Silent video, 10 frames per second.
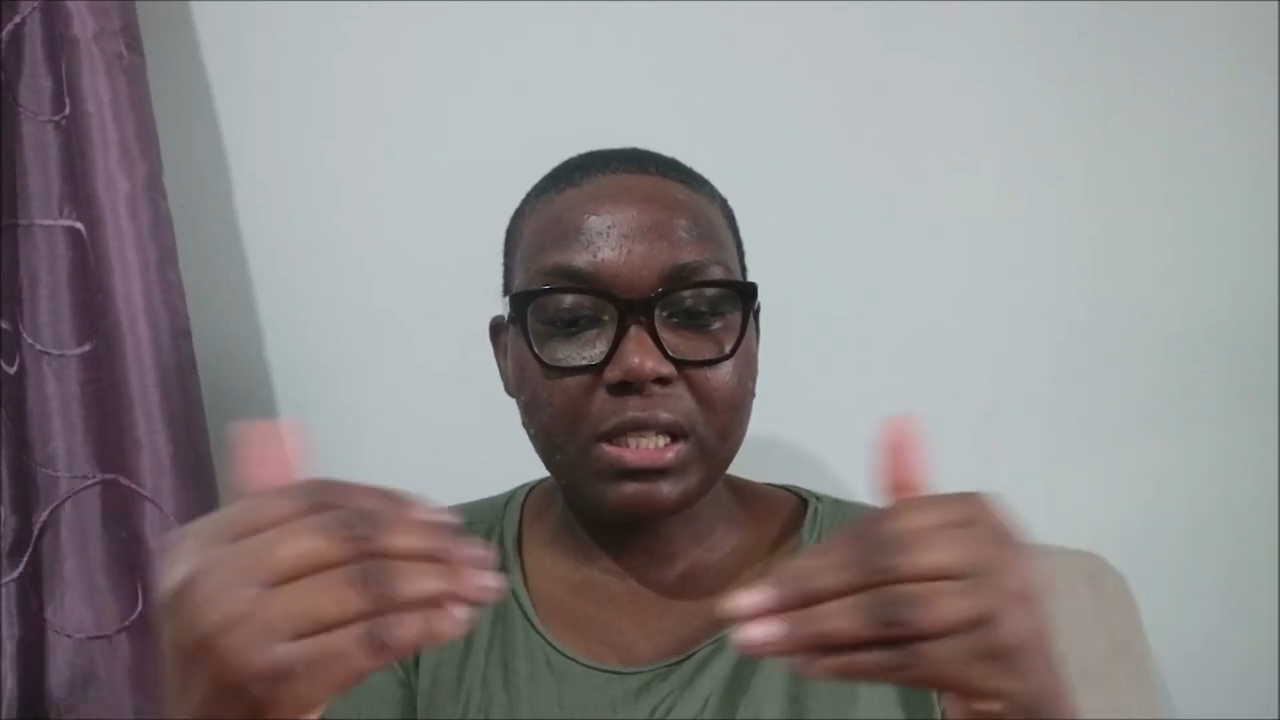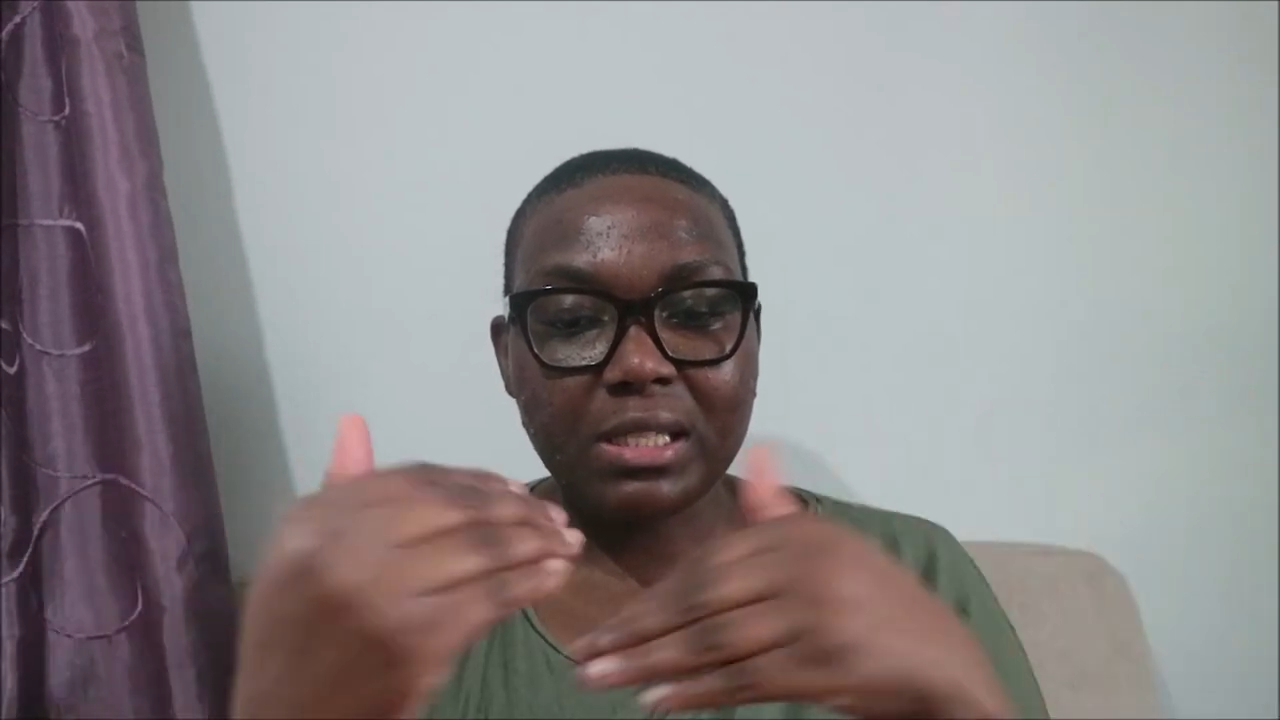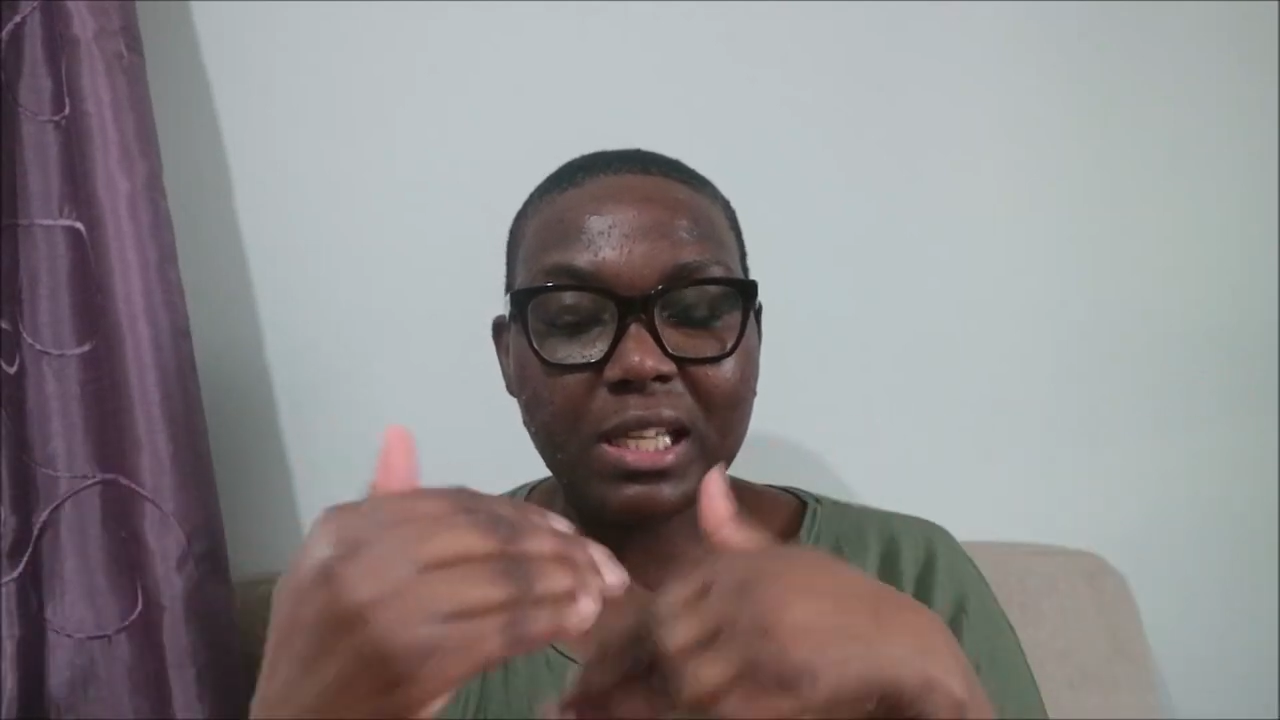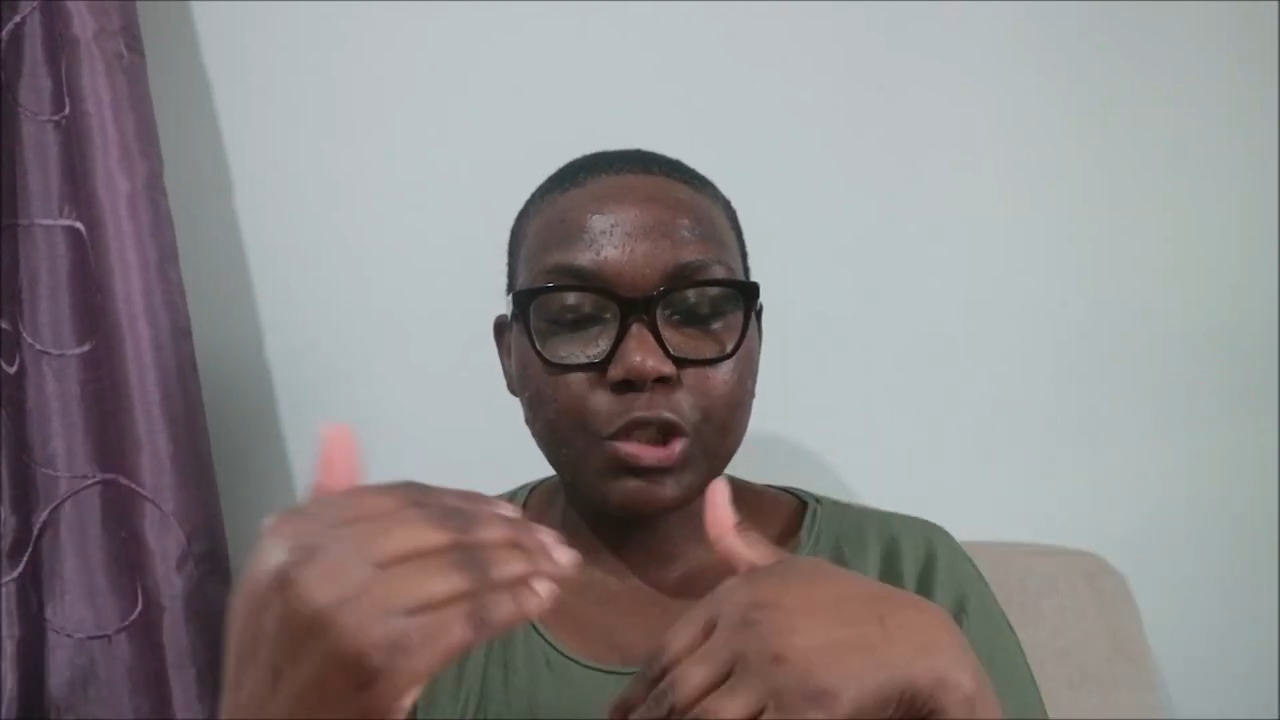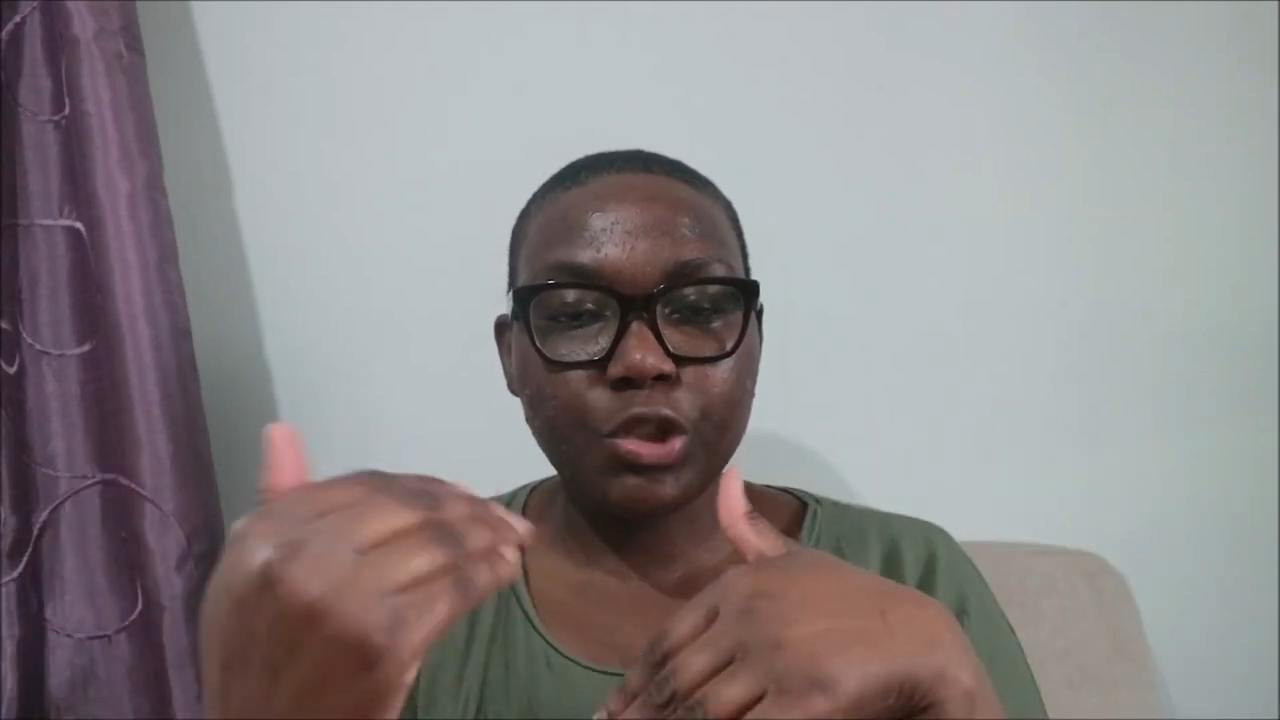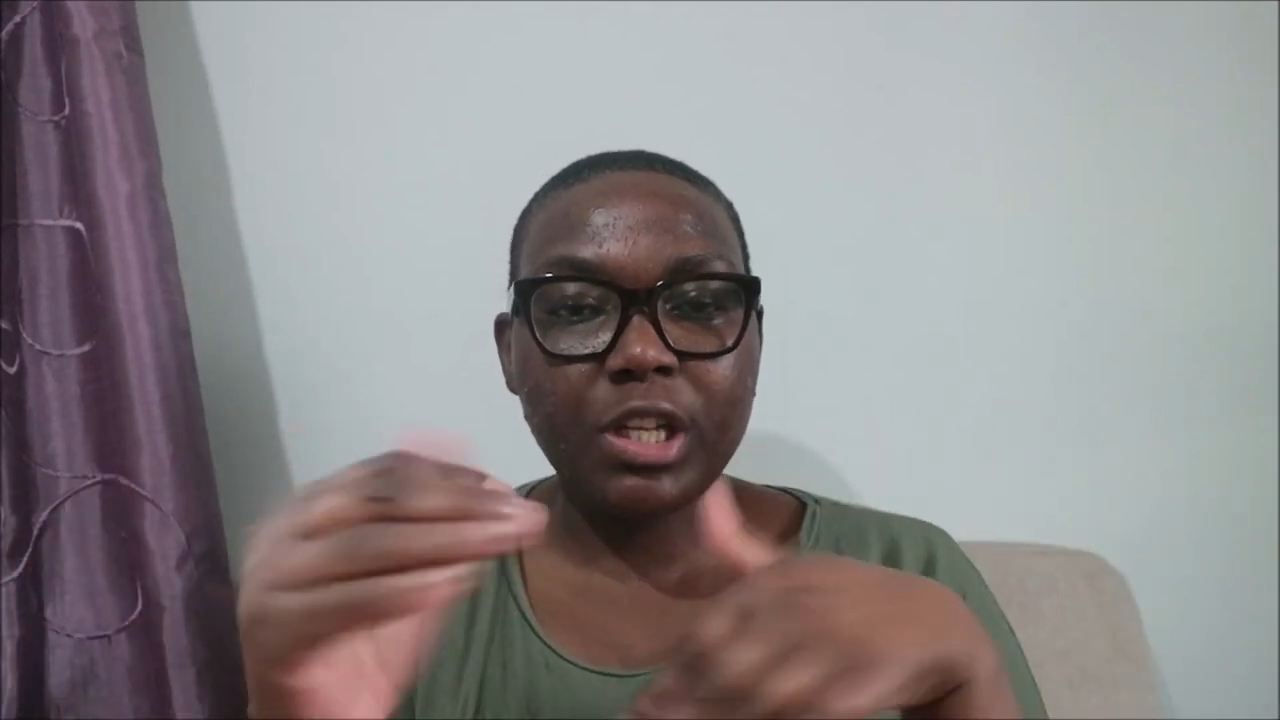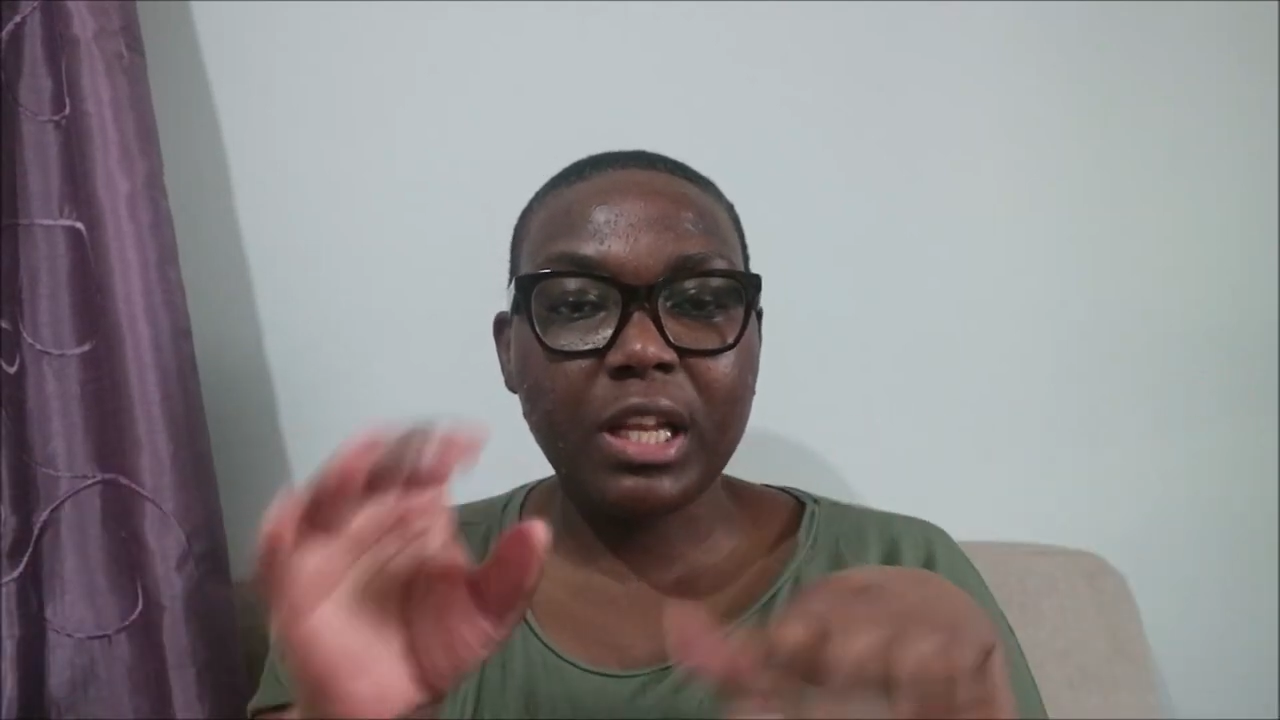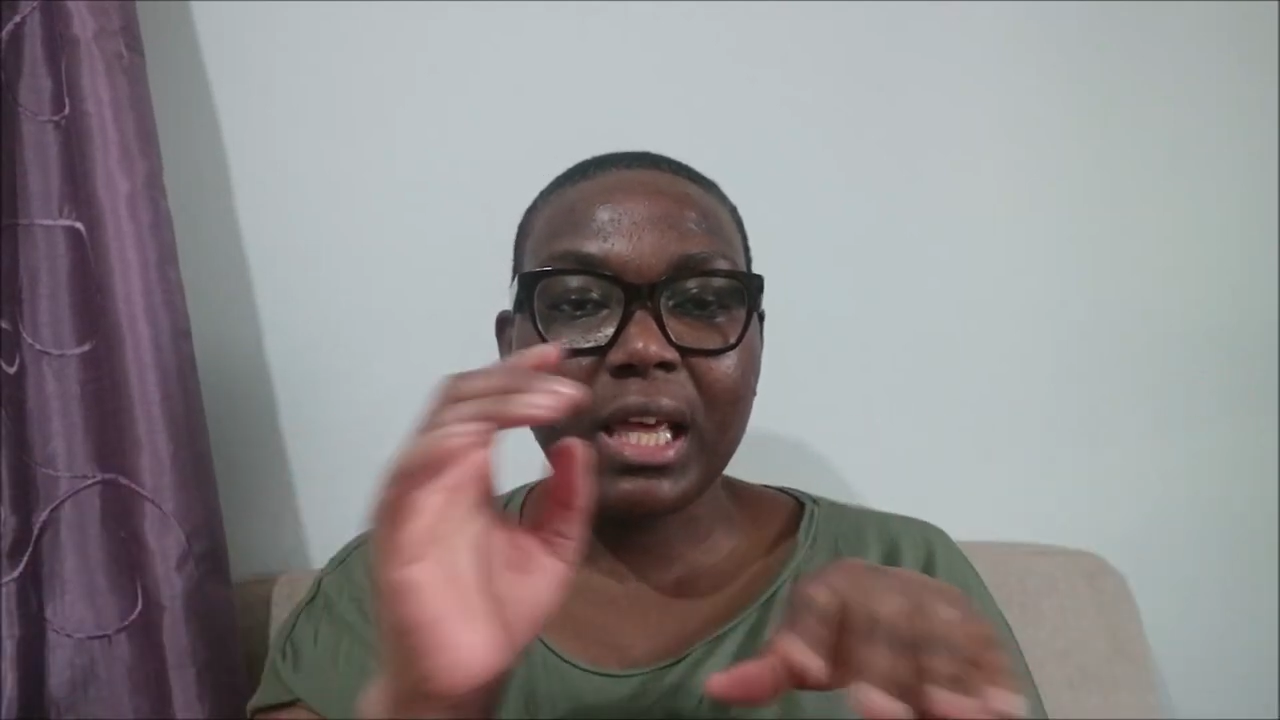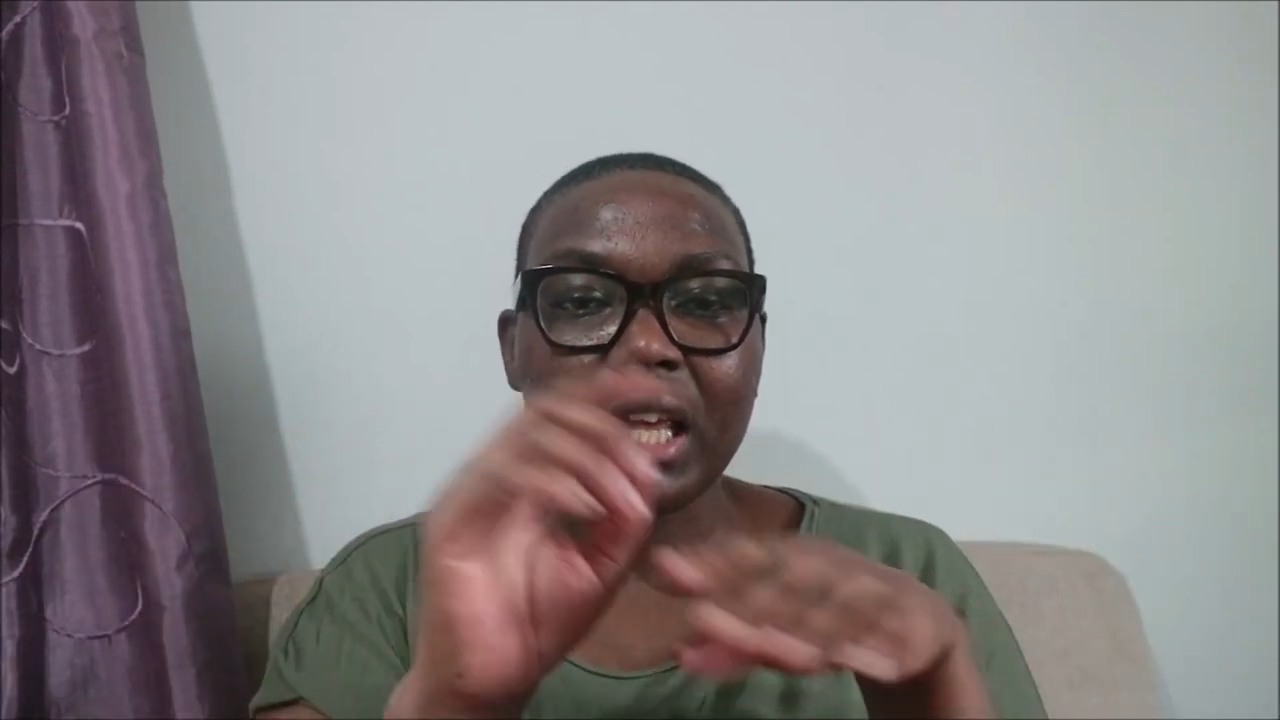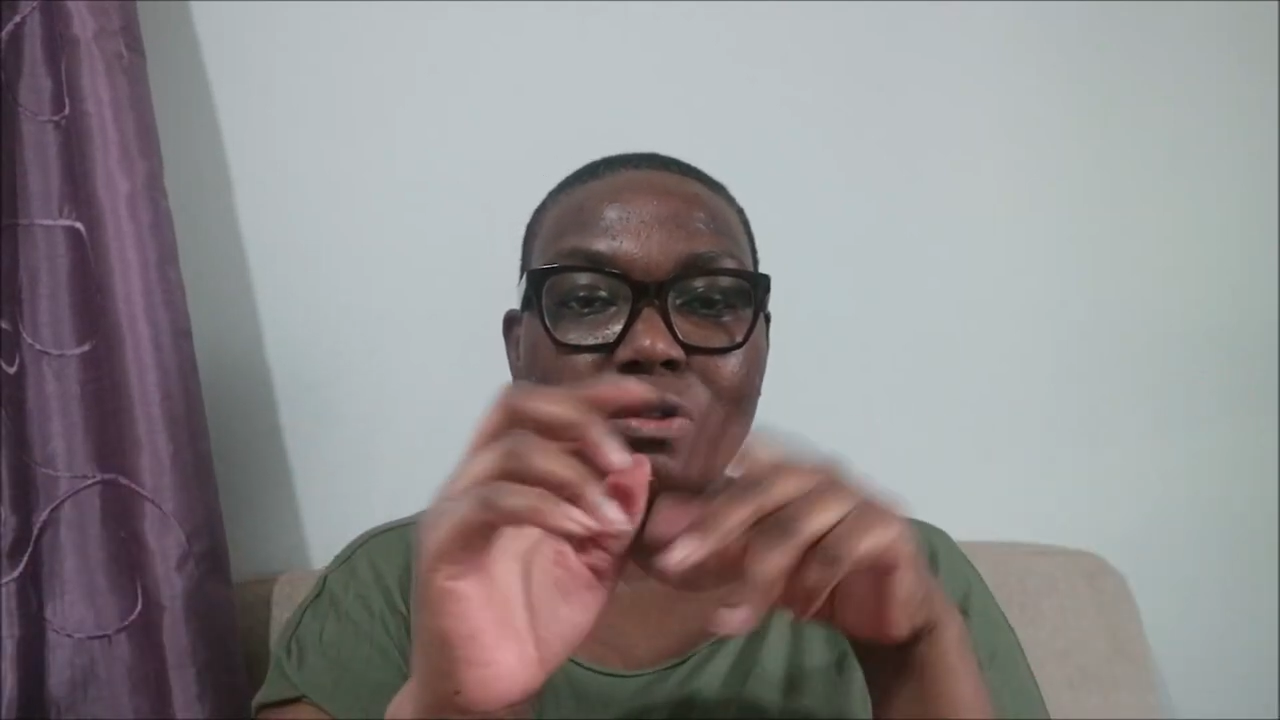there's a section
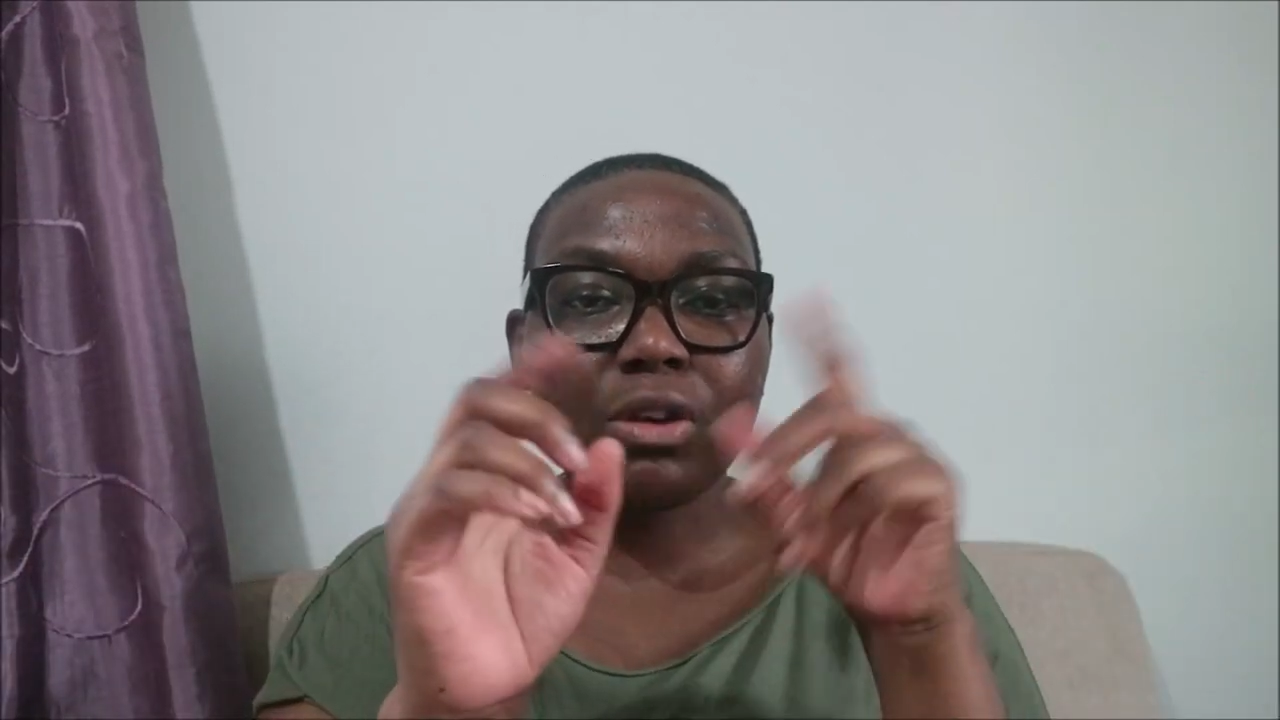and they give